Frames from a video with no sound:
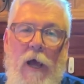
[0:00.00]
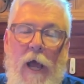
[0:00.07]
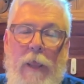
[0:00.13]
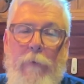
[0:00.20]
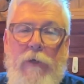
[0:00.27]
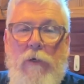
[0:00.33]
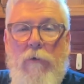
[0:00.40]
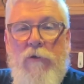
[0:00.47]
And
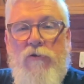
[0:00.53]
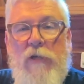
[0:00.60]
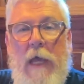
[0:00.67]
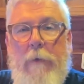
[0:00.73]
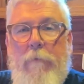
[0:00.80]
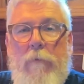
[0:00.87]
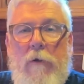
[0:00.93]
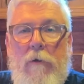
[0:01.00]
then we do the
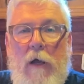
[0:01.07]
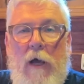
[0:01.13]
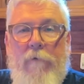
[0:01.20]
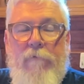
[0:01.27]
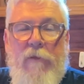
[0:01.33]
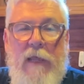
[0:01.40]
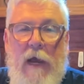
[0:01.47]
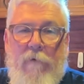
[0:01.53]
same
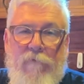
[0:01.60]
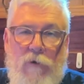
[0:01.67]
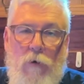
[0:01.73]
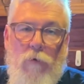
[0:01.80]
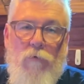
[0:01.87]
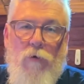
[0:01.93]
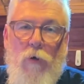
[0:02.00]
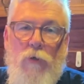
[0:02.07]
for the
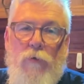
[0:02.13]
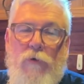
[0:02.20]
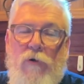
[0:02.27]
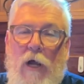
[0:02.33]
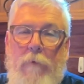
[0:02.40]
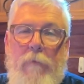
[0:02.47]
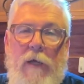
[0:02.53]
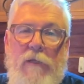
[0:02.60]
afternoon cruise. We
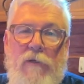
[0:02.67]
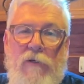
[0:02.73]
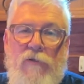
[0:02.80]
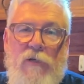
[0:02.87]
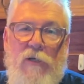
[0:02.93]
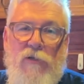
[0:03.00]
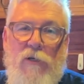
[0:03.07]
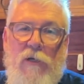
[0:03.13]
try and make the
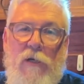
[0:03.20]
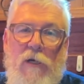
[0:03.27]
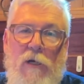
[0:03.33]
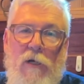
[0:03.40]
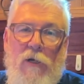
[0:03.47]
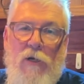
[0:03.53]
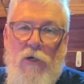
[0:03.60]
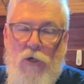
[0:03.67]
decision
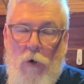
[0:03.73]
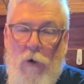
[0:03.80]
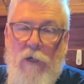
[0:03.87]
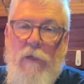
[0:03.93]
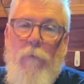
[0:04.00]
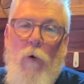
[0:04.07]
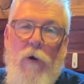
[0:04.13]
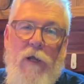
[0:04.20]
during
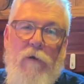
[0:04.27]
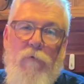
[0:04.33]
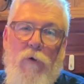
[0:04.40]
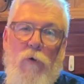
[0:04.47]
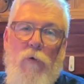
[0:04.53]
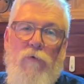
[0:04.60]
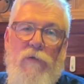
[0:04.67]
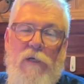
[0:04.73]
the morning
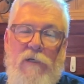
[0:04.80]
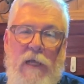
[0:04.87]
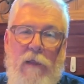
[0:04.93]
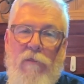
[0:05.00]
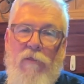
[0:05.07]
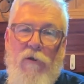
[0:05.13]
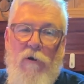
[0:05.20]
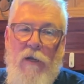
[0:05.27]
cruise at
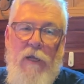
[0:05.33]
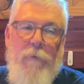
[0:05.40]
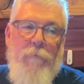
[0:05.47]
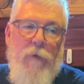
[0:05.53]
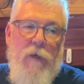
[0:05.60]
10:30.